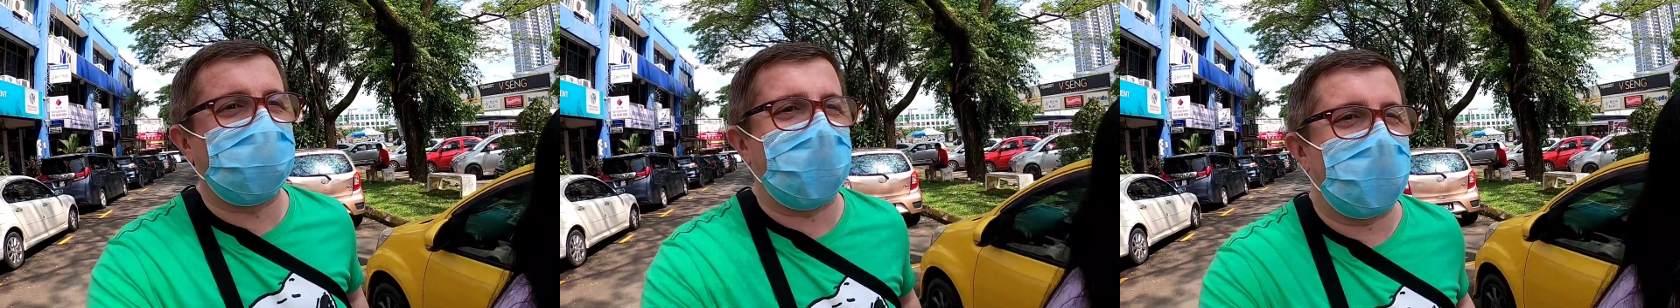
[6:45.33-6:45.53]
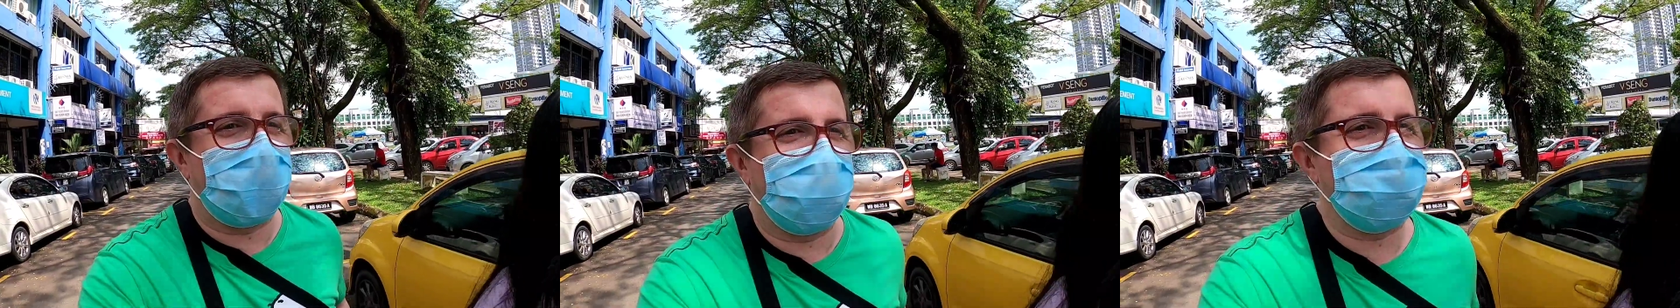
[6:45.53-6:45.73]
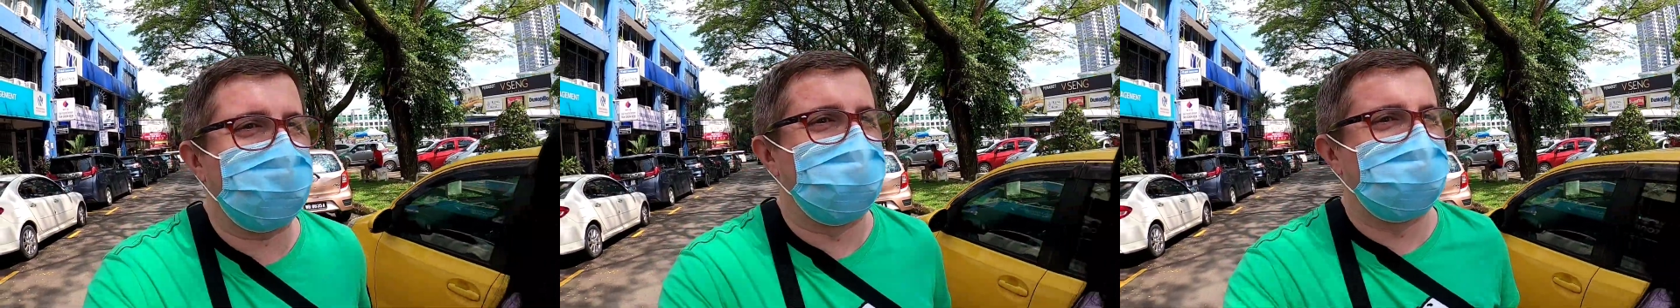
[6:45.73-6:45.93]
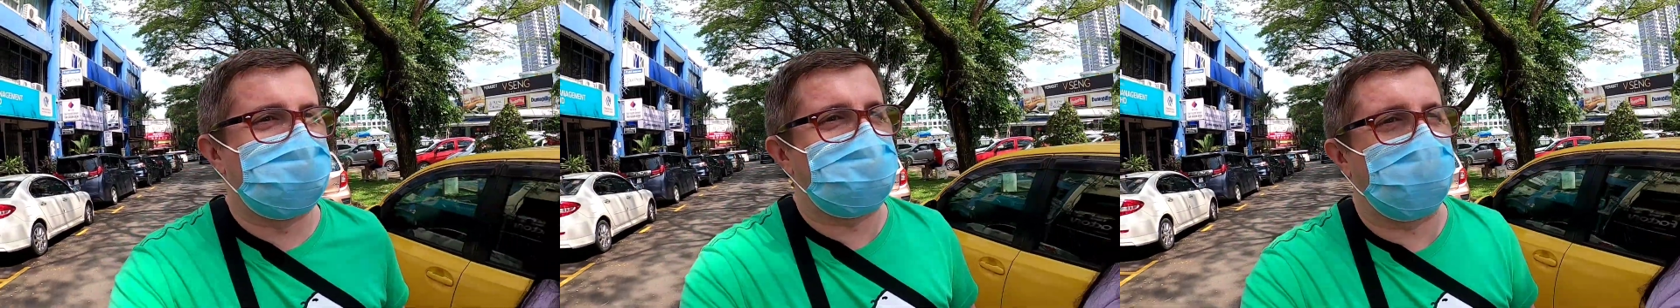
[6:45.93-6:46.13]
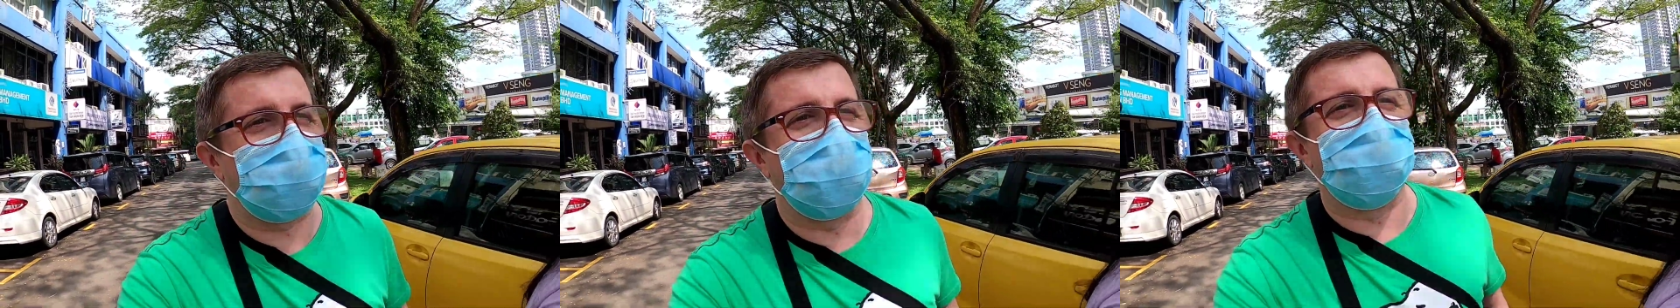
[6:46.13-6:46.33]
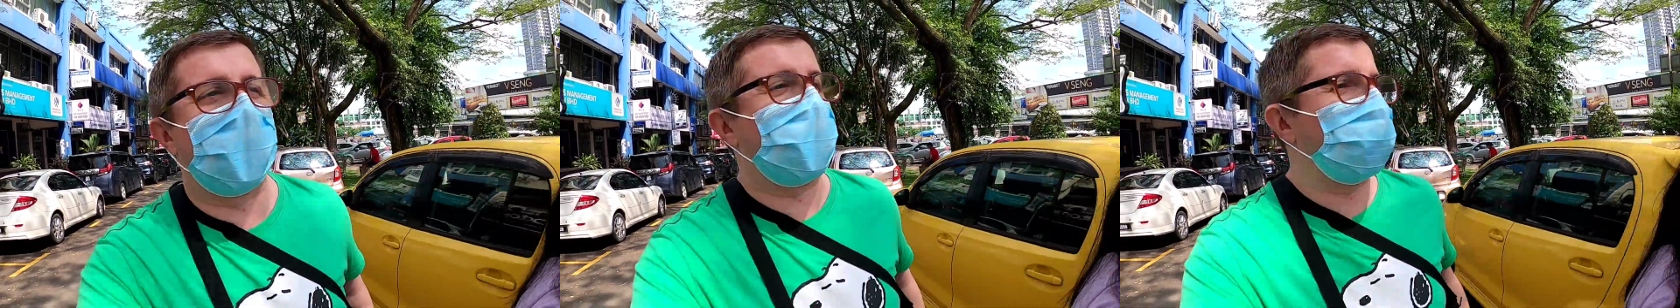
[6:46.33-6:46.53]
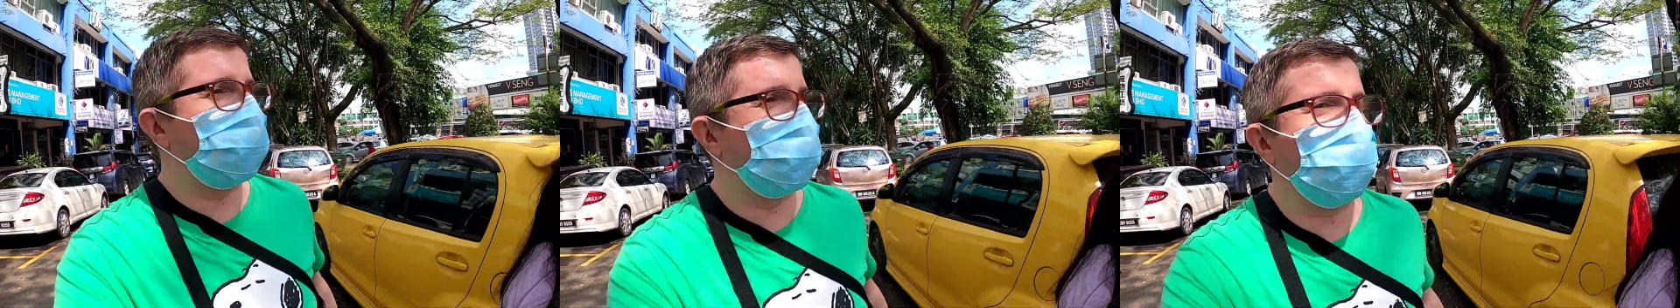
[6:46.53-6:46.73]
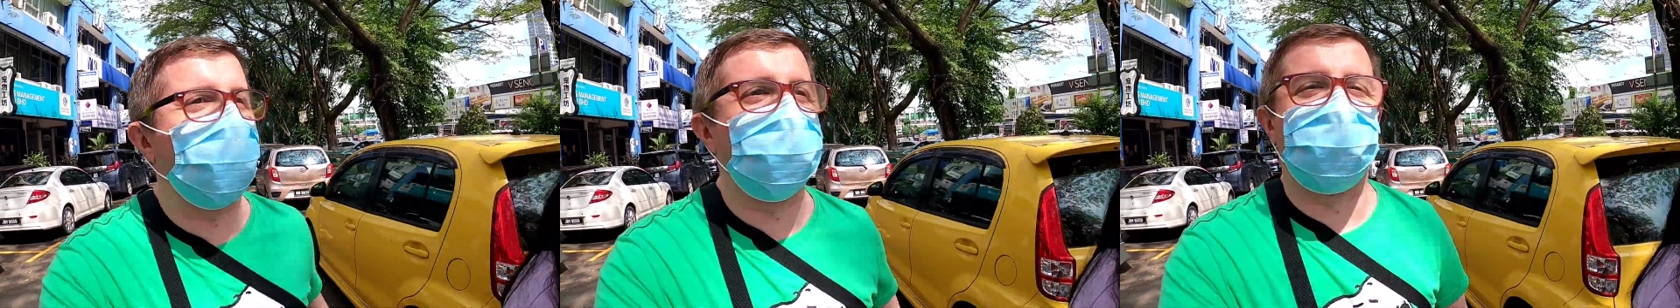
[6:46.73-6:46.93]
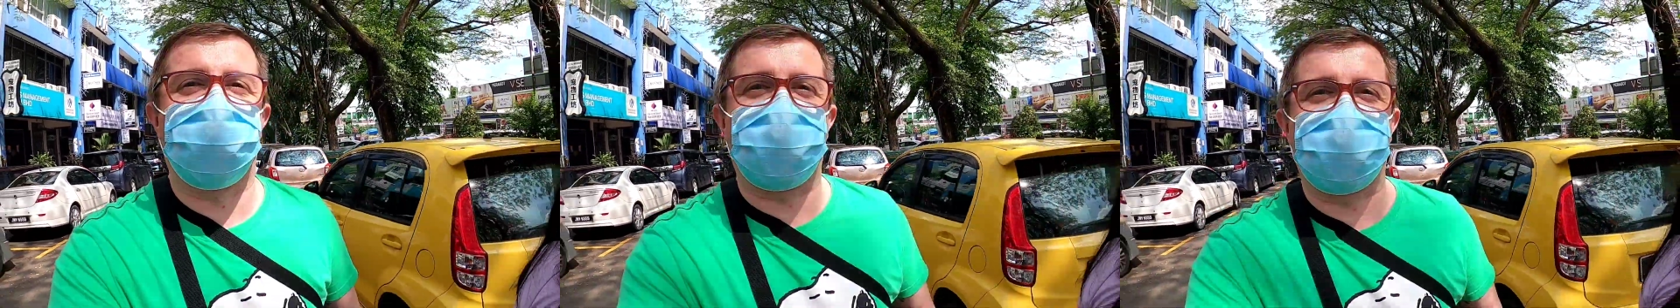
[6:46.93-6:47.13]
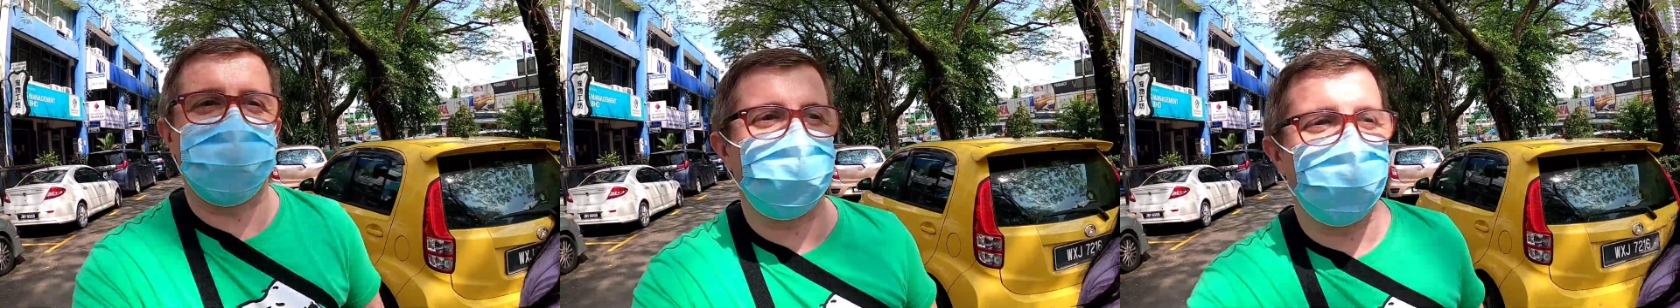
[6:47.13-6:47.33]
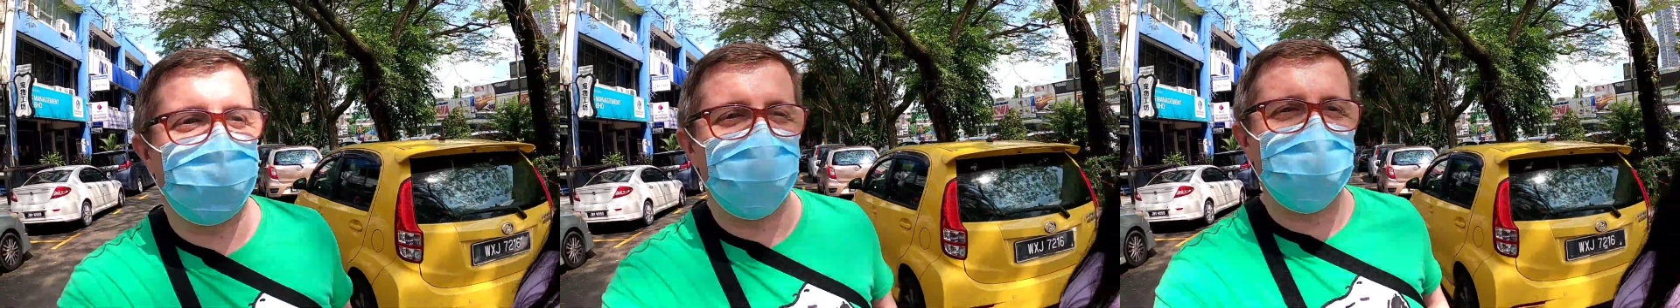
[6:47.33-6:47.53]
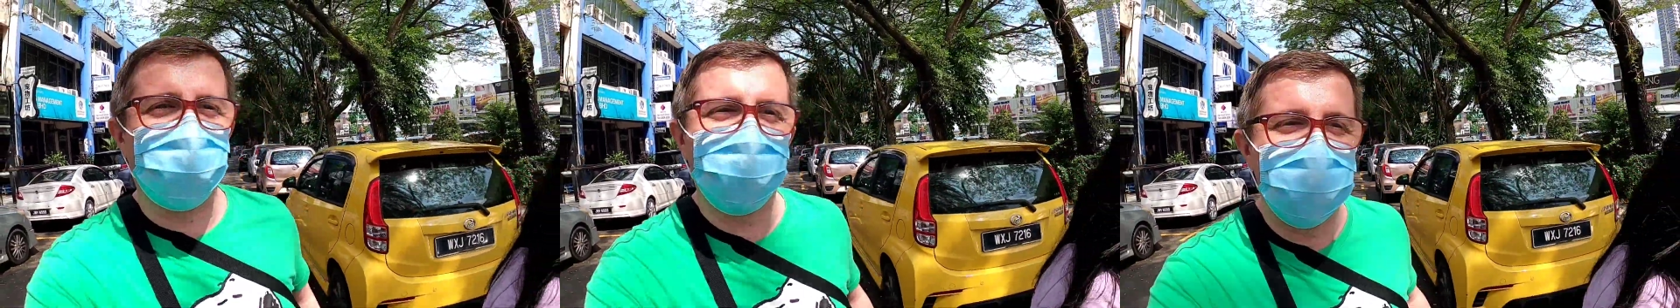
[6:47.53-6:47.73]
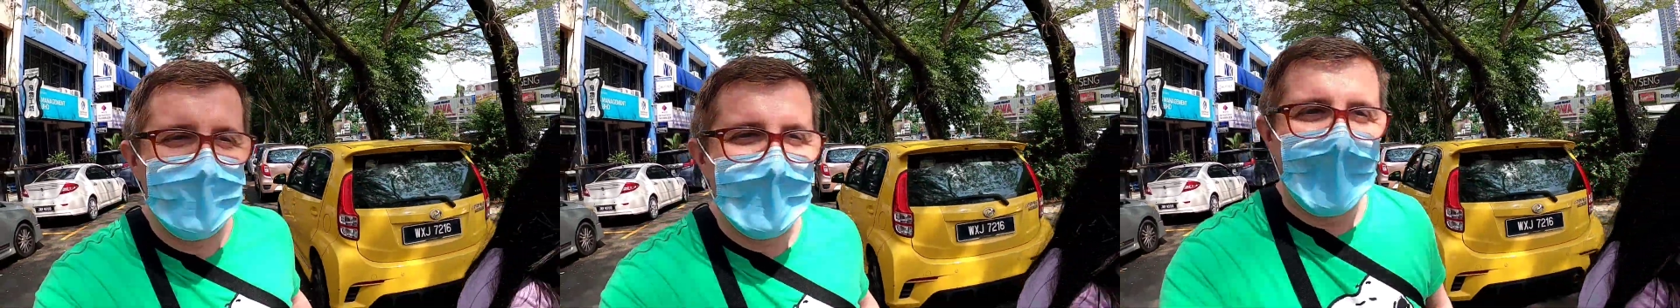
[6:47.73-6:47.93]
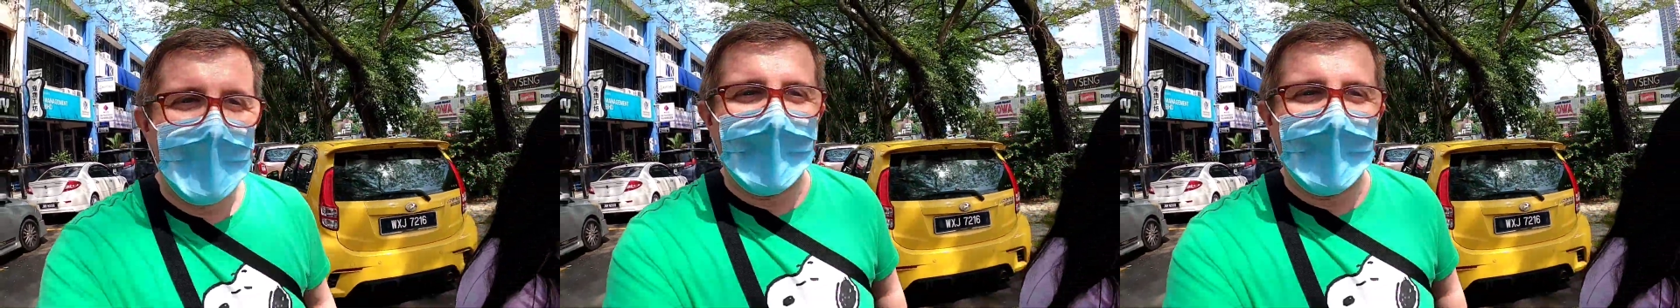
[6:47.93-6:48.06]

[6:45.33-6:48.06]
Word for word: guide and I'm gonna show them where you should go for a good food